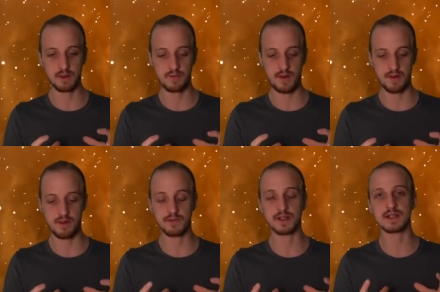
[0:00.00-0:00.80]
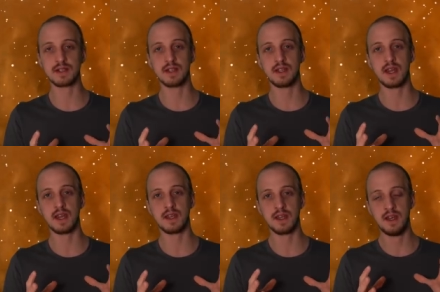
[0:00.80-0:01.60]
with very
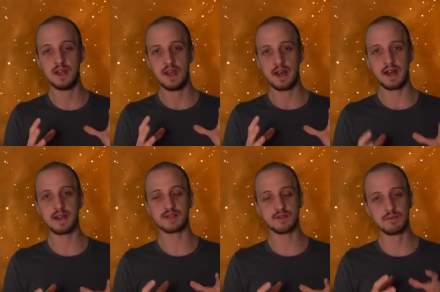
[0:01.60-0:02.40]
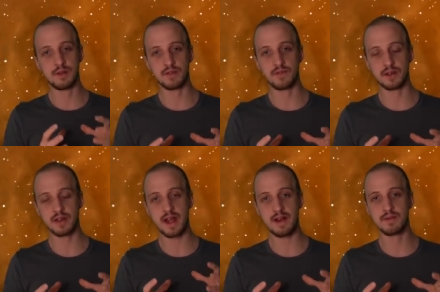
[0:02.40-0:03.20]
obviously a astro modified
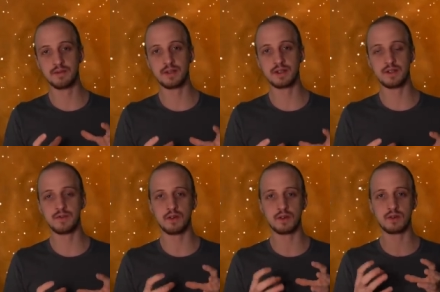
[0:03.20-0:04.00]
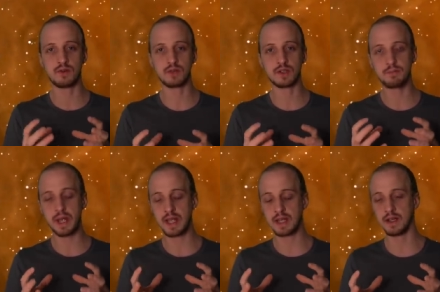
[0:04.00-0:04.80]
camera, because you've got gorgeous
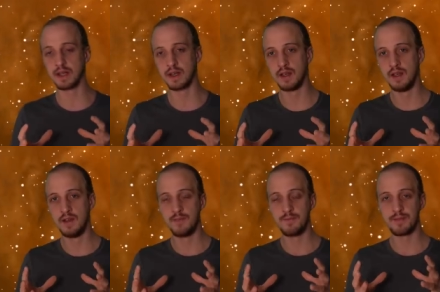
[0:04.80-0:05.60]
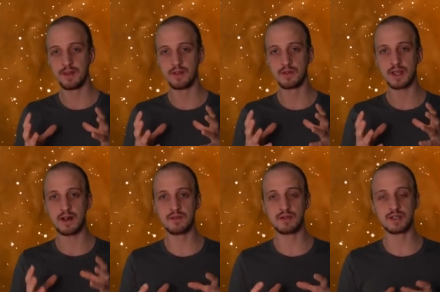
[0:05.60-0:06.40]
pink color in those
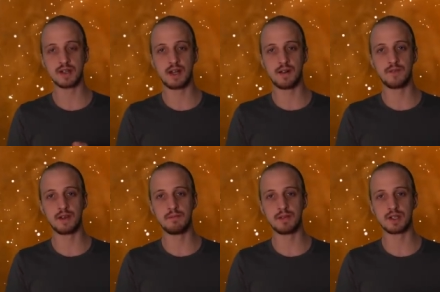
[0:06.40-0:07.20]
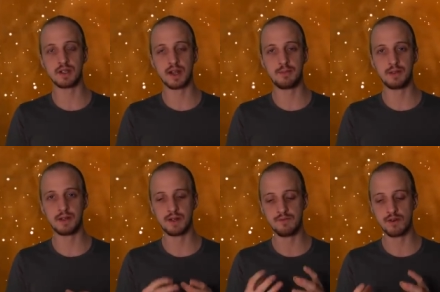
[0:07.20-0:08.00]
hydrogen alpha emission
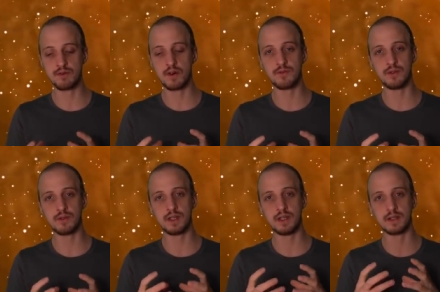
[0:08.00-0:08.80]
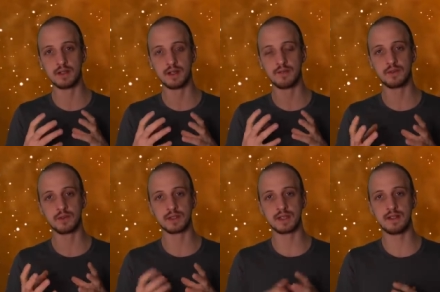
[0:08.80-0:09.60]
nebula in Rho Ophiuchi and of
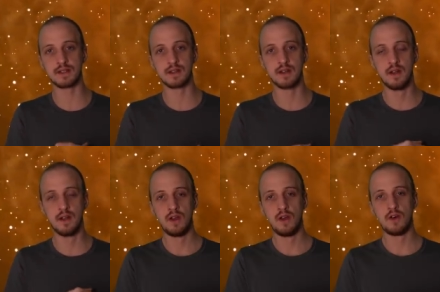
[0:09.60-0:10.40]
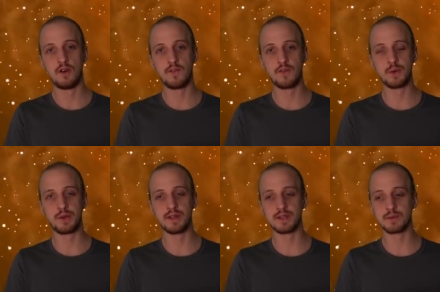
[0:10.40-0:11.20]
course Zeta
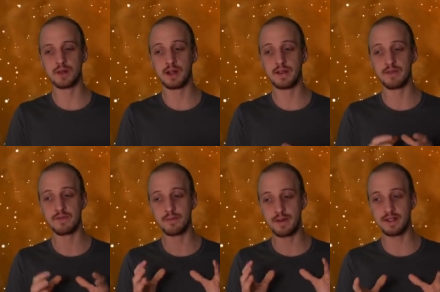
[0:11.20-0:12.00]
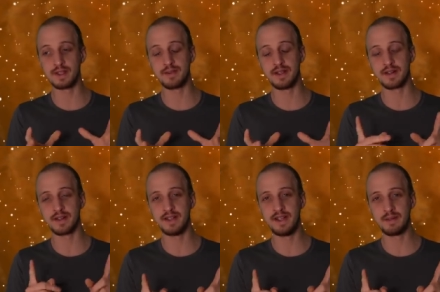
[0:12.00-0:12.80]
Ophiuchi as well. And that reminds me that
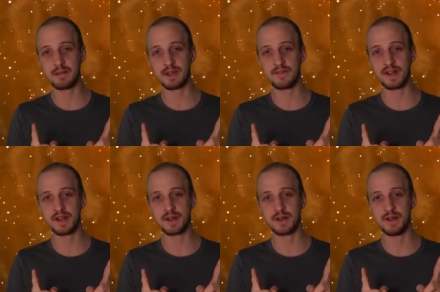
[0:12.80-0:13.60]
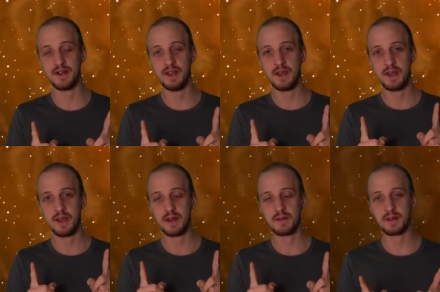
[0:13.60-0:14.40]
I need to make a video
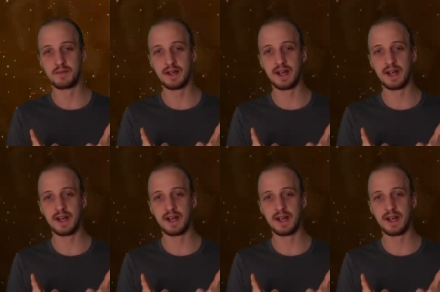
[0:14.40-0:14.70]
about my